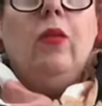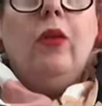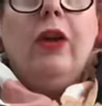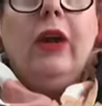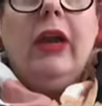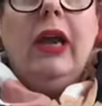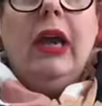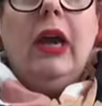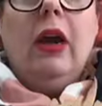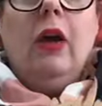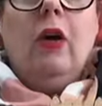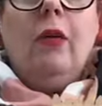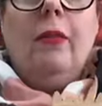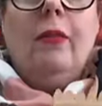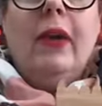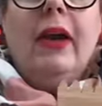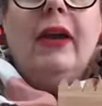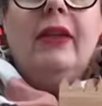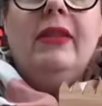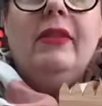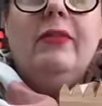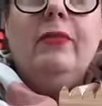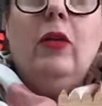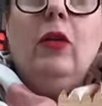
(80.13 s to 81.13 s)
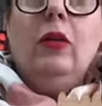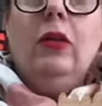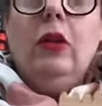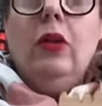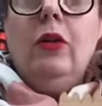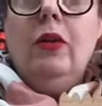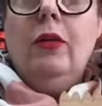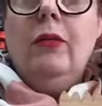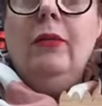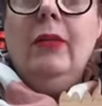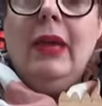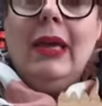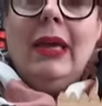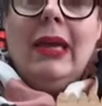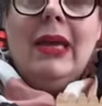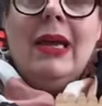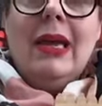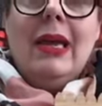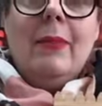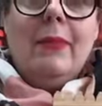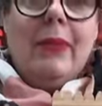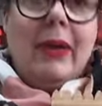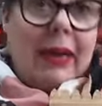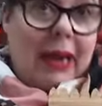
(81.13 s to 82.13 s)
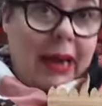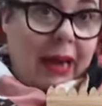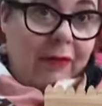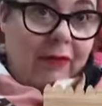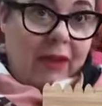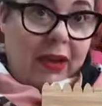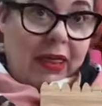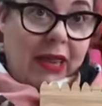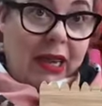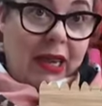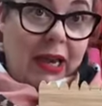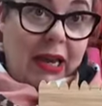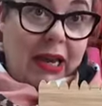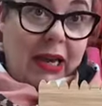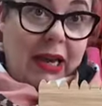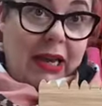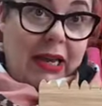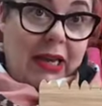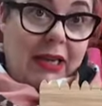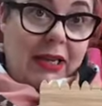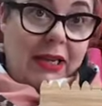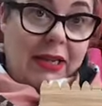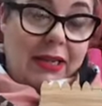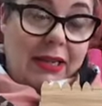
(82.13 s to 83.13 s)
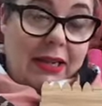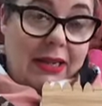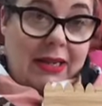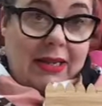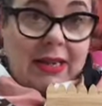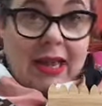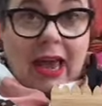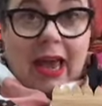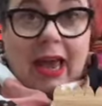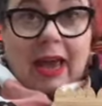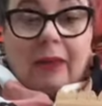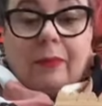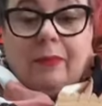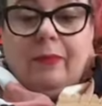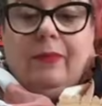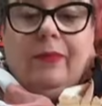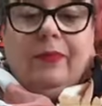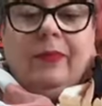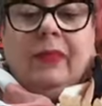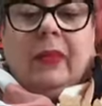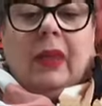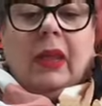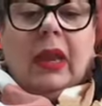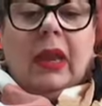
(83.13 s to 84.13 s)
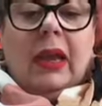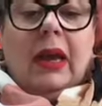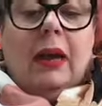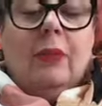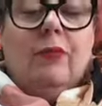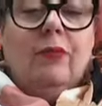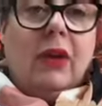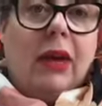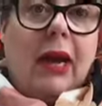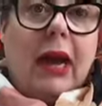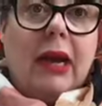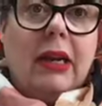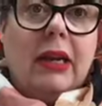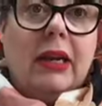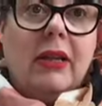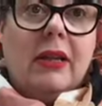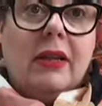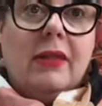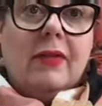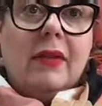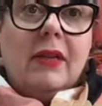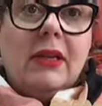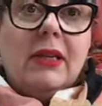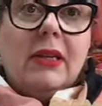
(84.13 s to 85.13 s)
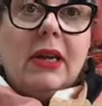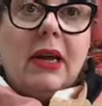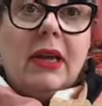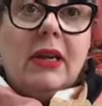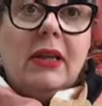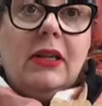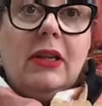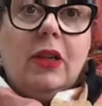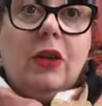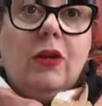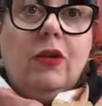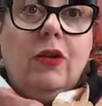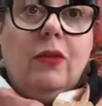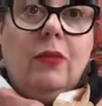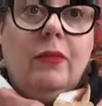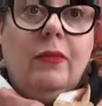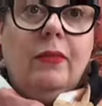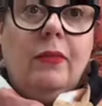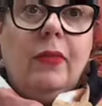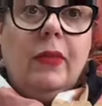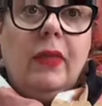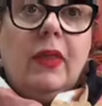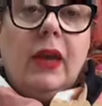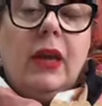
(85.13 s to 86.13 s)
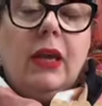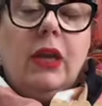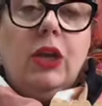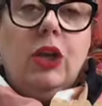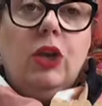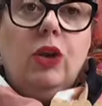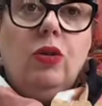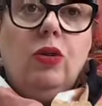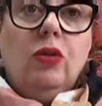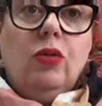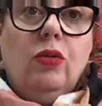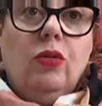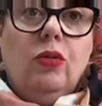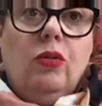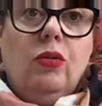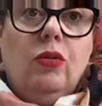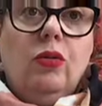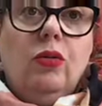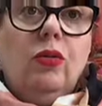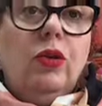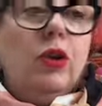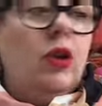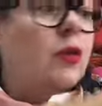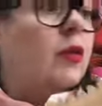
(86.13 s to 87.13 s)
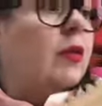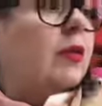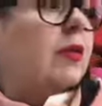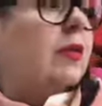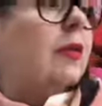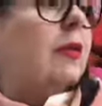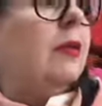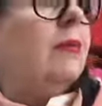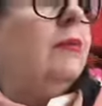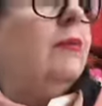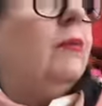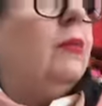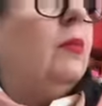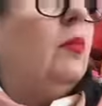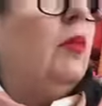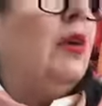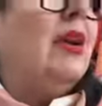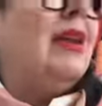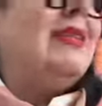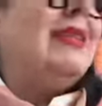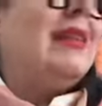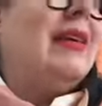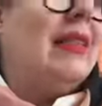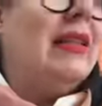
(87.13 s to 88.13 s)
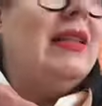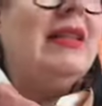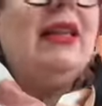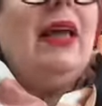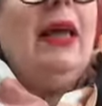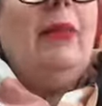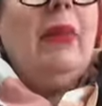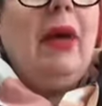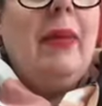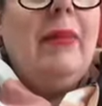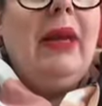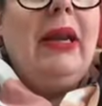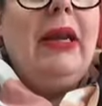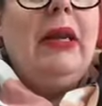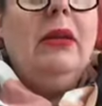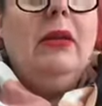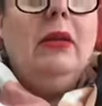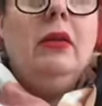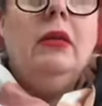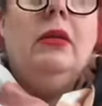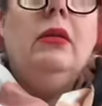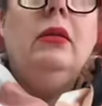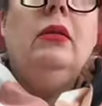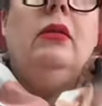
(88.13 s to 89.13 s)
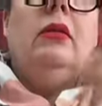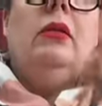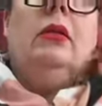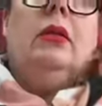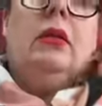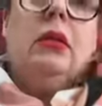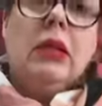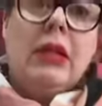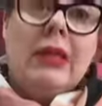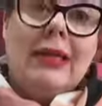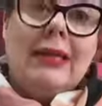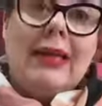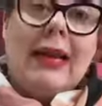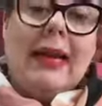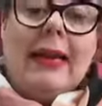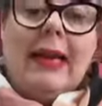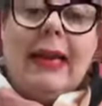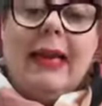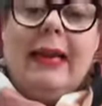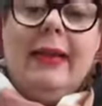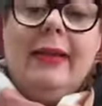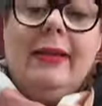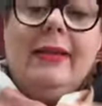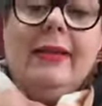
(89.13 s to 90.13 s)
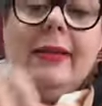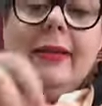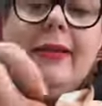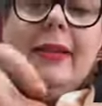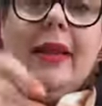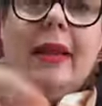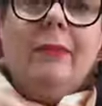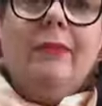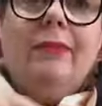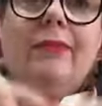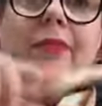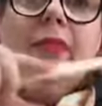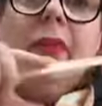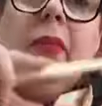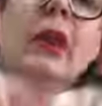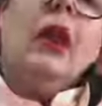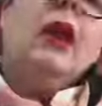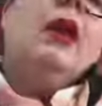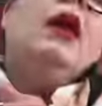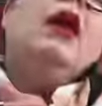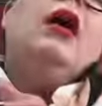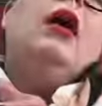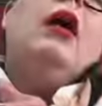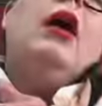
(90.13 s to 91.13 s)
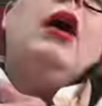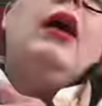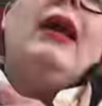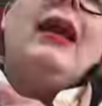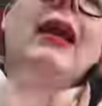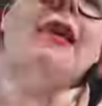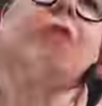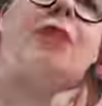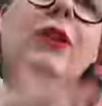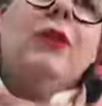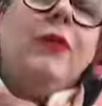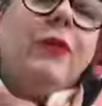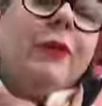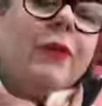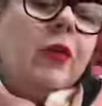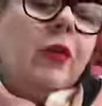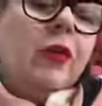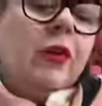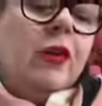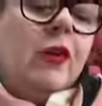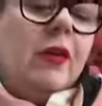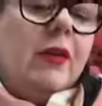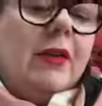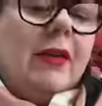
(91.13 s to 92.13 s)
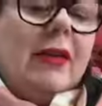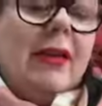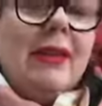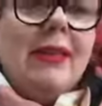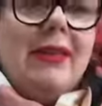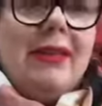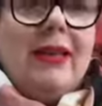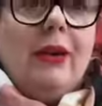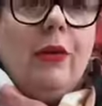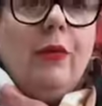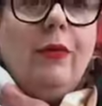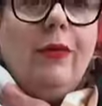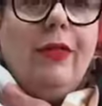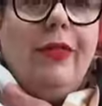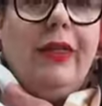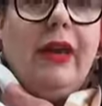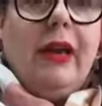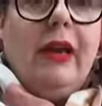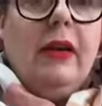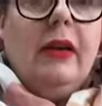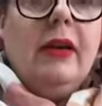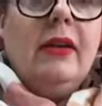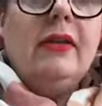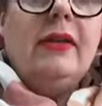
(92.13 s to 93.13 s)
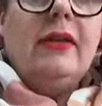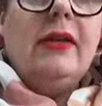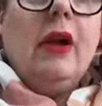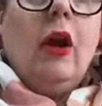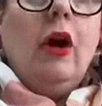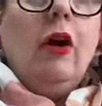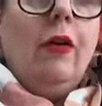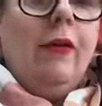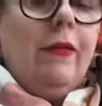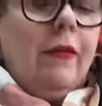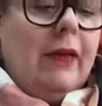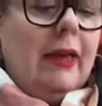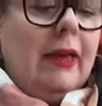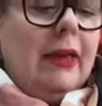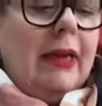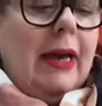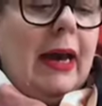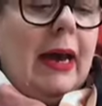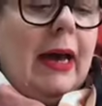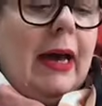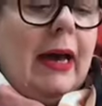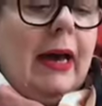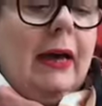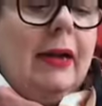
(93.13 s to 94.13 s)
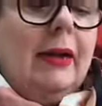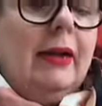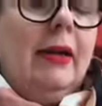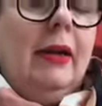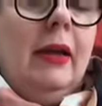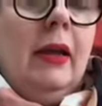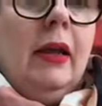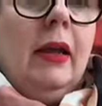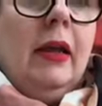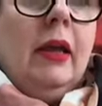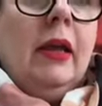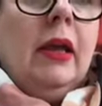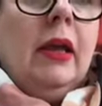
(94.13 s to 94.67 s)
working on my small loom, but everything is the same regardless of the size loom that you use. When I say the same, I mean the technique is the same. Okay, so if you're using a single thickness of yarn,